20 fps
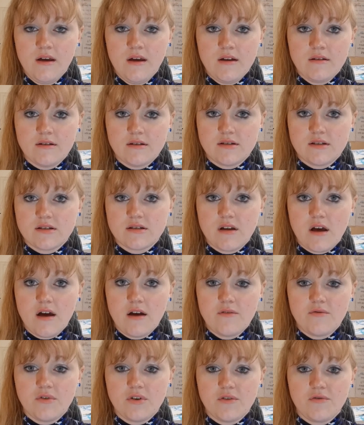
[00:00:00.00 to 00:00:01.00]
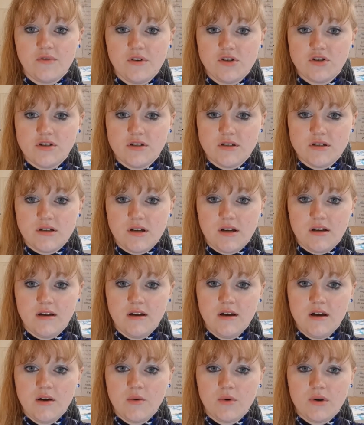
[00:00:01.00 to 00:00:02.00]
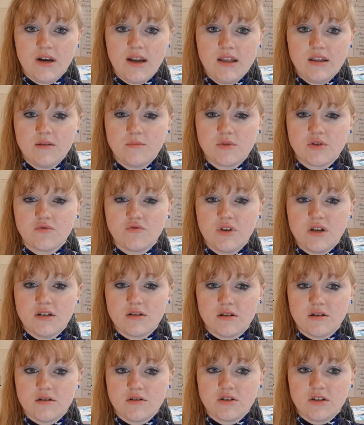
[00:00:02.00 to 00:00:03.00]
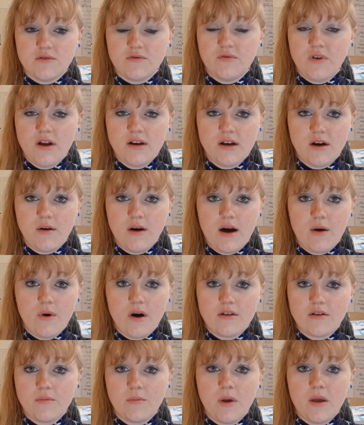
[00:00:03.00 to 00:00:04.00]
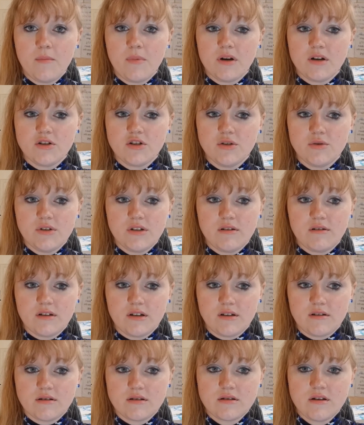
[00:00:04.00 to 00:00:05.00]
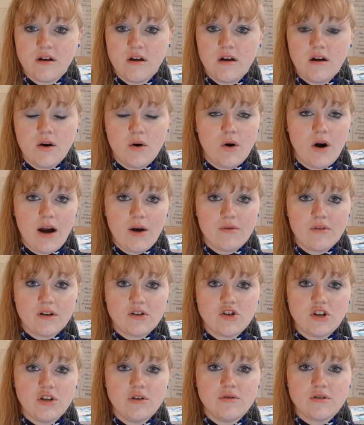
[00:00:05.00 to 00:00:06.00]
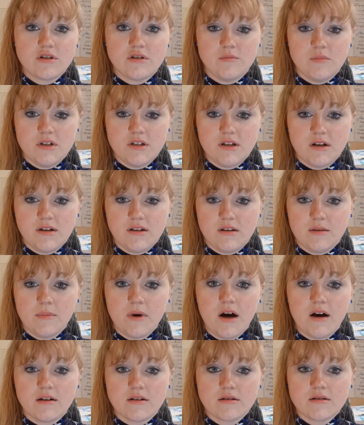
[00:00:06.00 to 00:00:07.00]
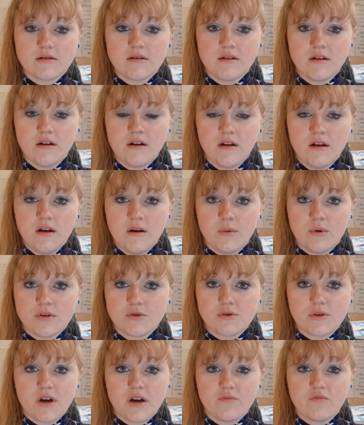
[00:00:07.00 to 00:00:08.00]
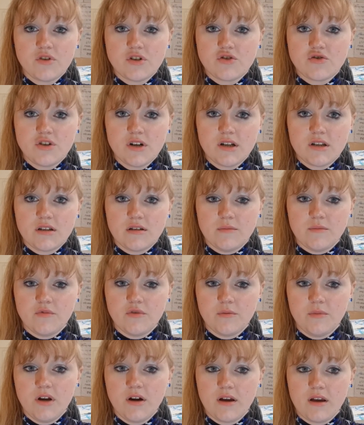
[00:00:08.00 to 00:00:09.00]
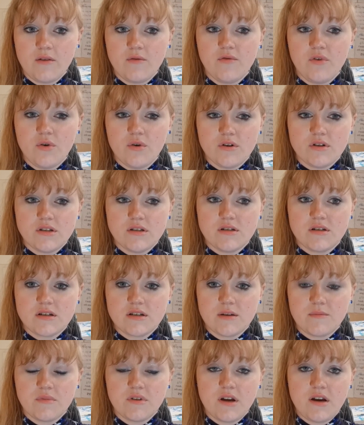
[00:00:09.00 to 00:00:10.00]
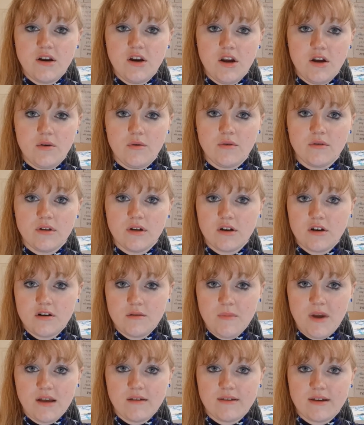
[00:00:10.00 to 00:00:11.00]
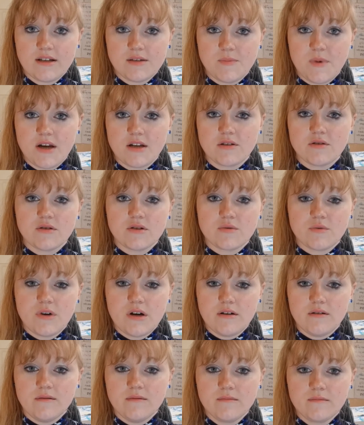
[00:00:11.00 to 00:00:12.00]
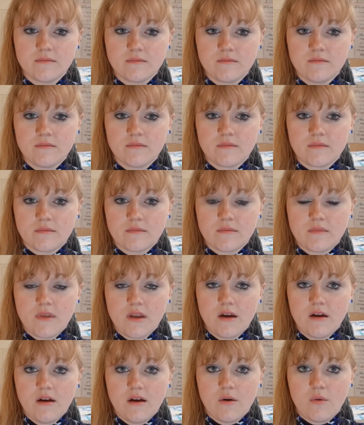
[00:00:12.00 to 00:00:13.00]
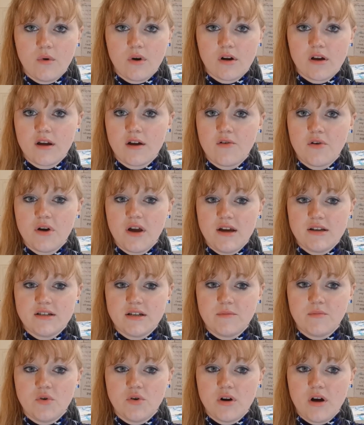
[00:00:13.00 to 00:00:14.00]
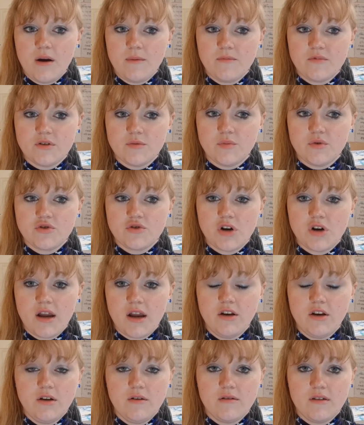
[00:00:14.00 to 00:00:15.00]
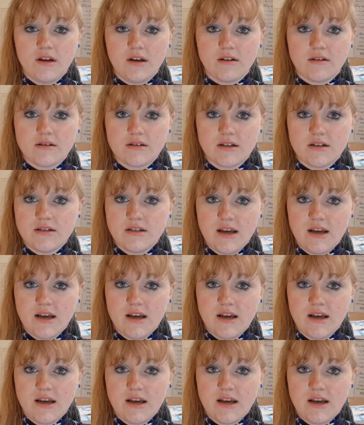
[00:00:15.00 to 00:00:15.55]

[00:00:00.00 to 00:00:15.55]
Their desire for efficiency will lead them to research and find out how other people are doing things, or how things used to be done in the past, which can restrict them from looking forward to something new that could make things better as well. Working on getting more comfortable trying new things and